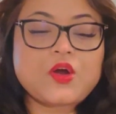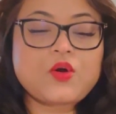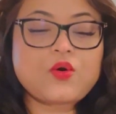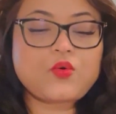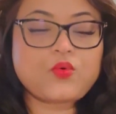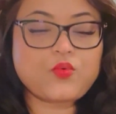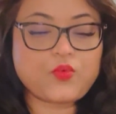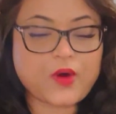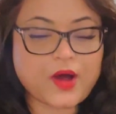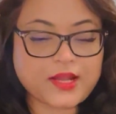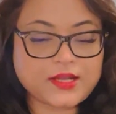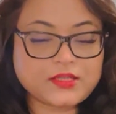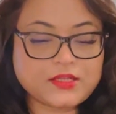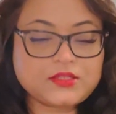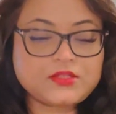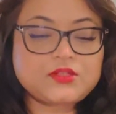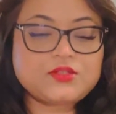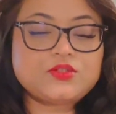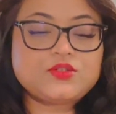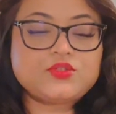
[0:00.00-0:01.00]
1,
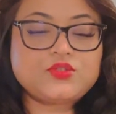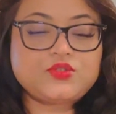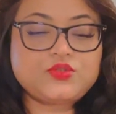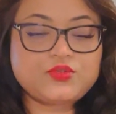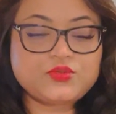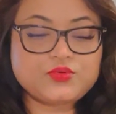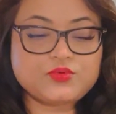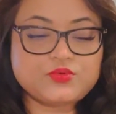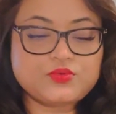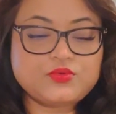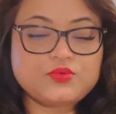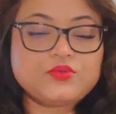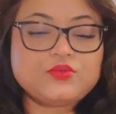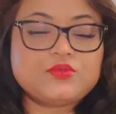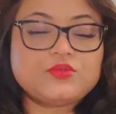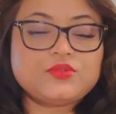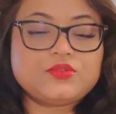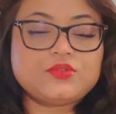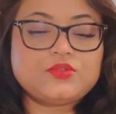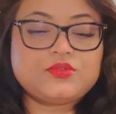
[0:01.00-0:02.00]
2,
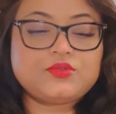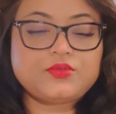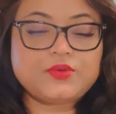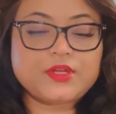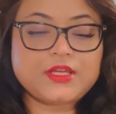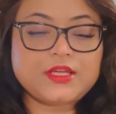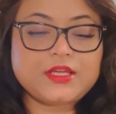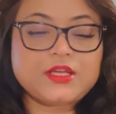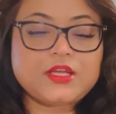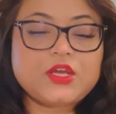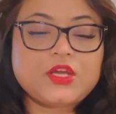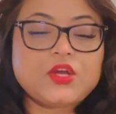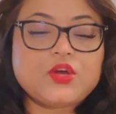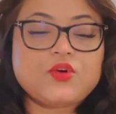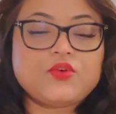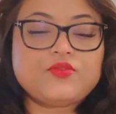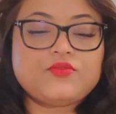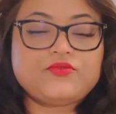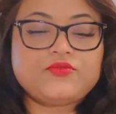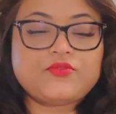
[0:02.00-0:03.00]
3,
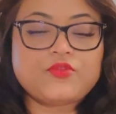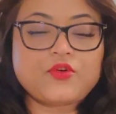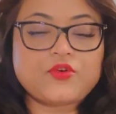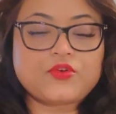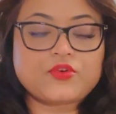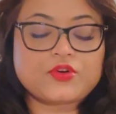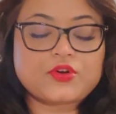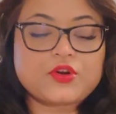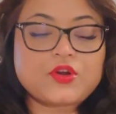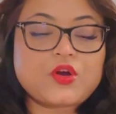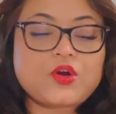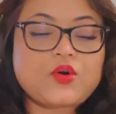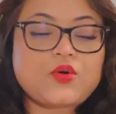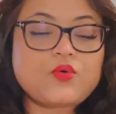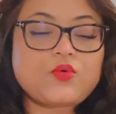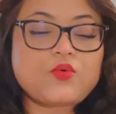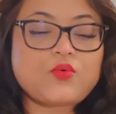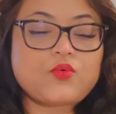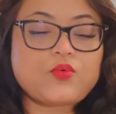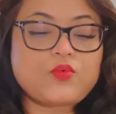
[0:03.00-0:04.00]
4.
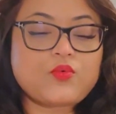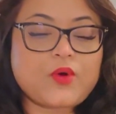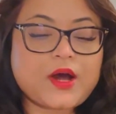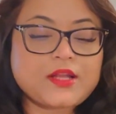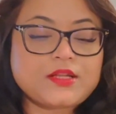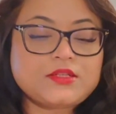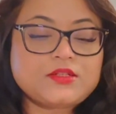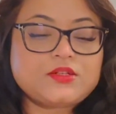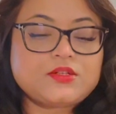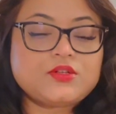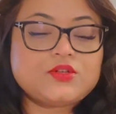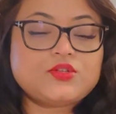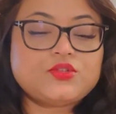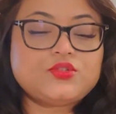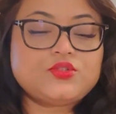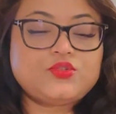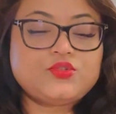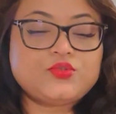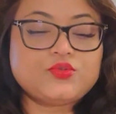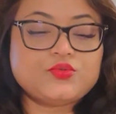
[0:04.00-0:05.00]
1,
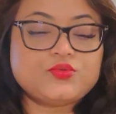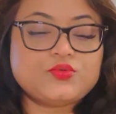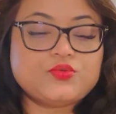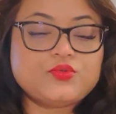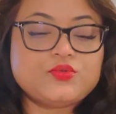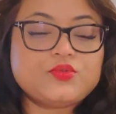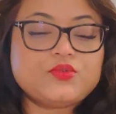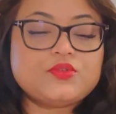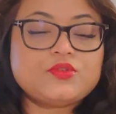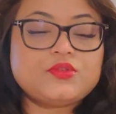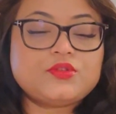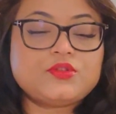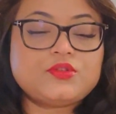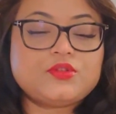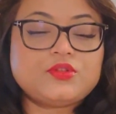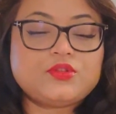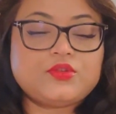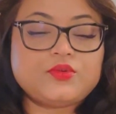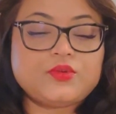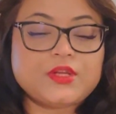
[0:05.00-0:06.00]
2,
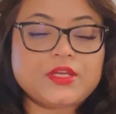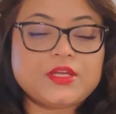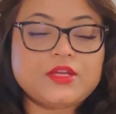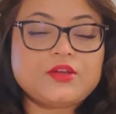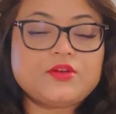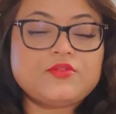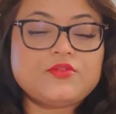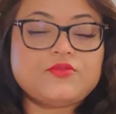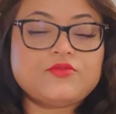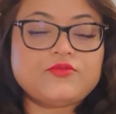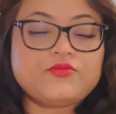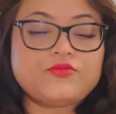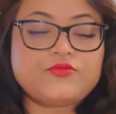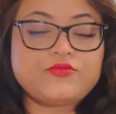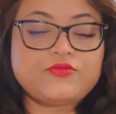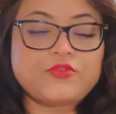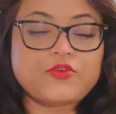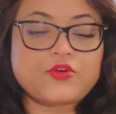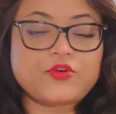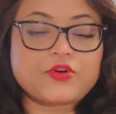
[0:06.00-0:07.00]
3,
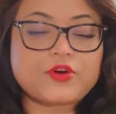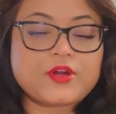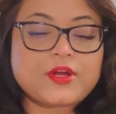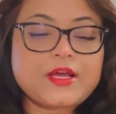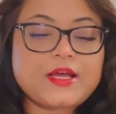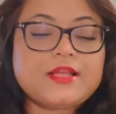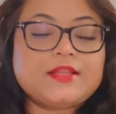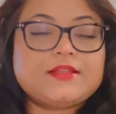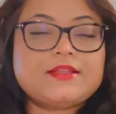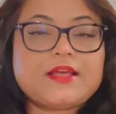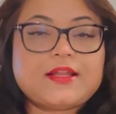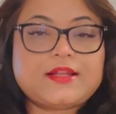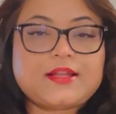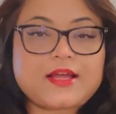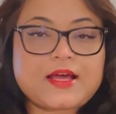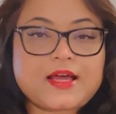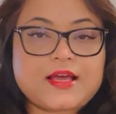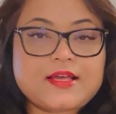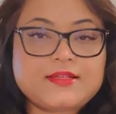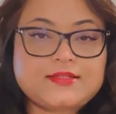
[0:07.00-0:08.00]
4. That
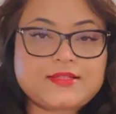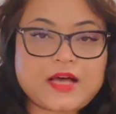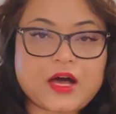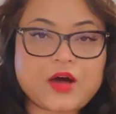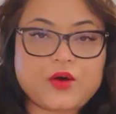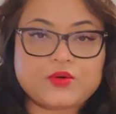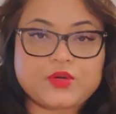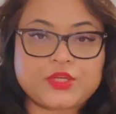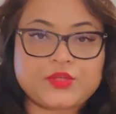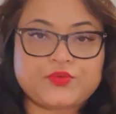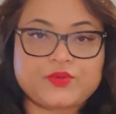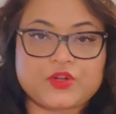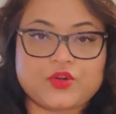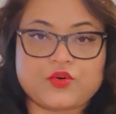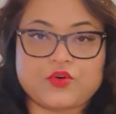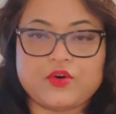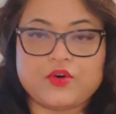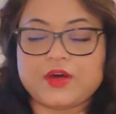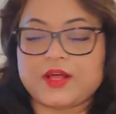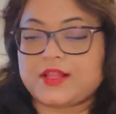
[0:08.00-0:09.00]
is how it will
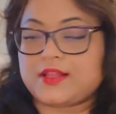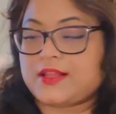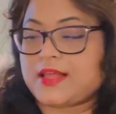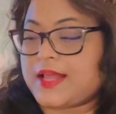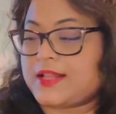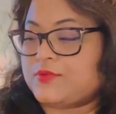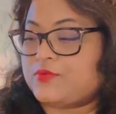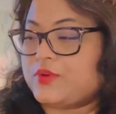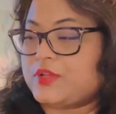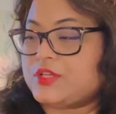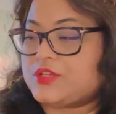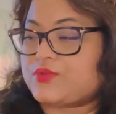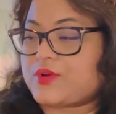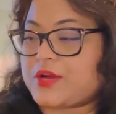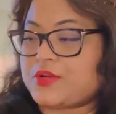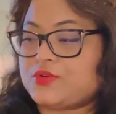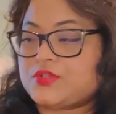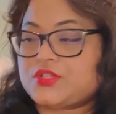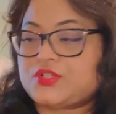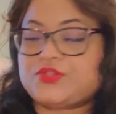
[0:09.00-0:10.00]
go, and we'll try
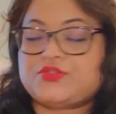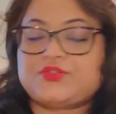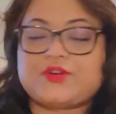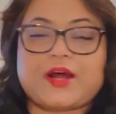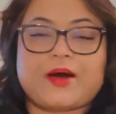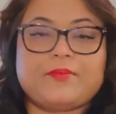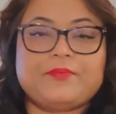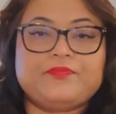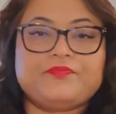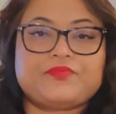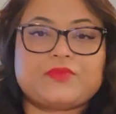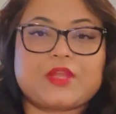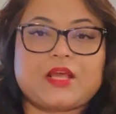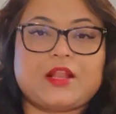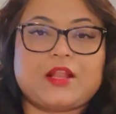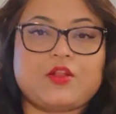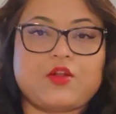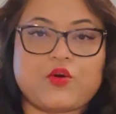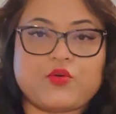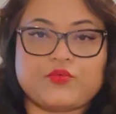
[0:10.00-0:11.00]
to strum
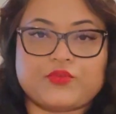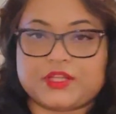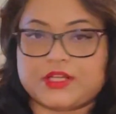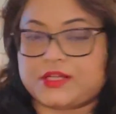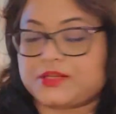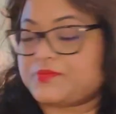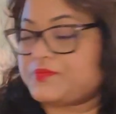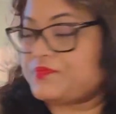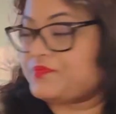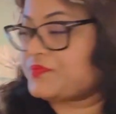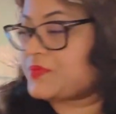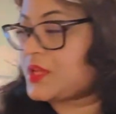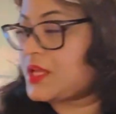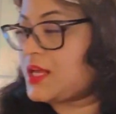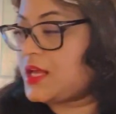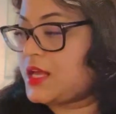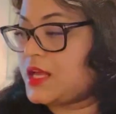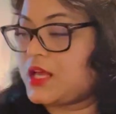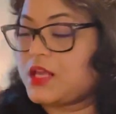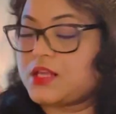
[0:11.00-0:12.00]
along with it.
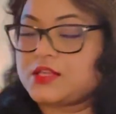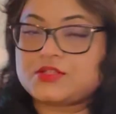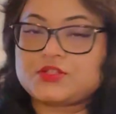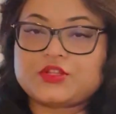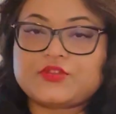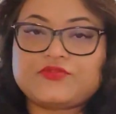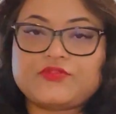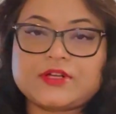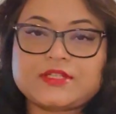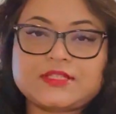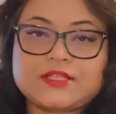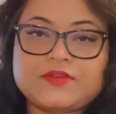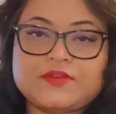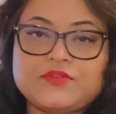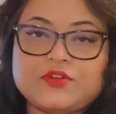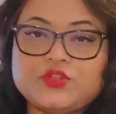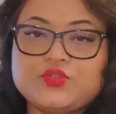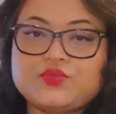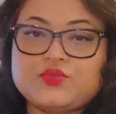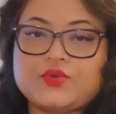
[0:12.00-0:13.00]
So the first thing
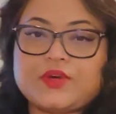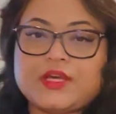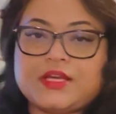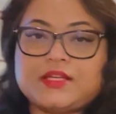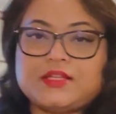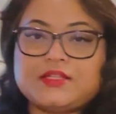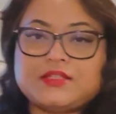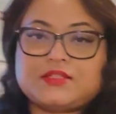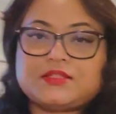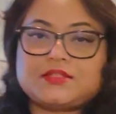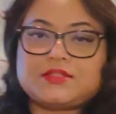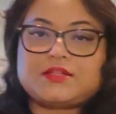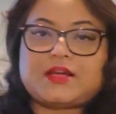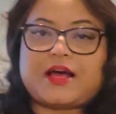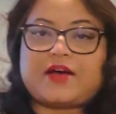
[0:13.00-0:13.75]
we do is I